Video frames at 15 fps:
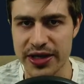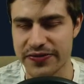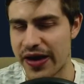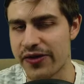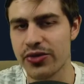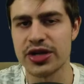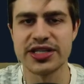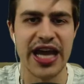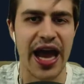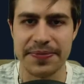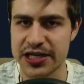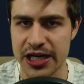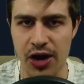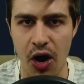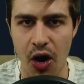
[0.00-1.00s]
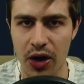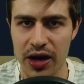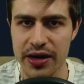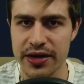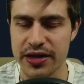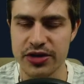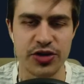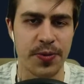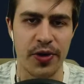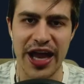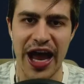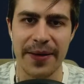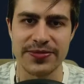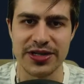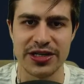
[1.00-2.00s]
If everyone's captaining Haaland, the triple
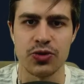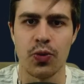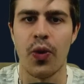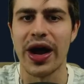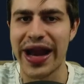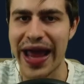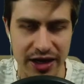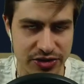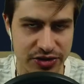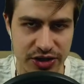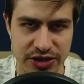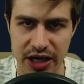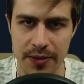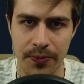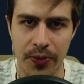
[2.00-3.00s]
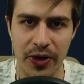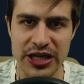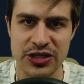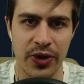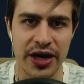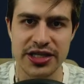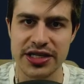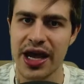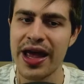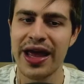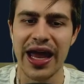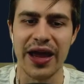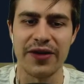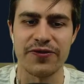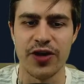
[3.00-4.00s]
captain is one extra set of points, whereas
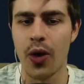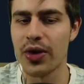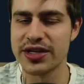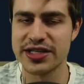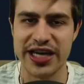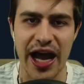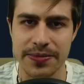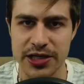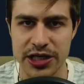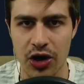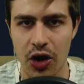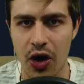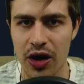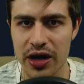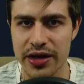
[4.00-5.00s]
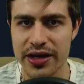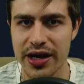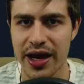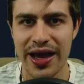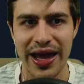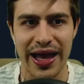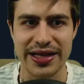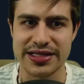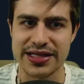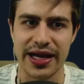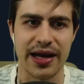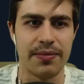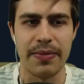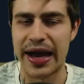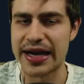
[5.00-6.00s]
if no one's captaining Haaland, it's like
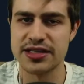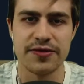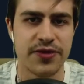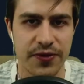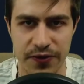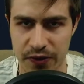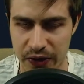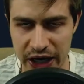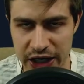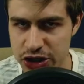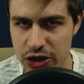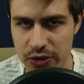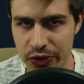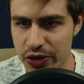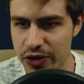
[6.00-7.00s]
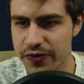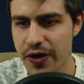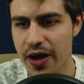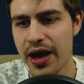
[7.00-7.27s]
a massive differential move.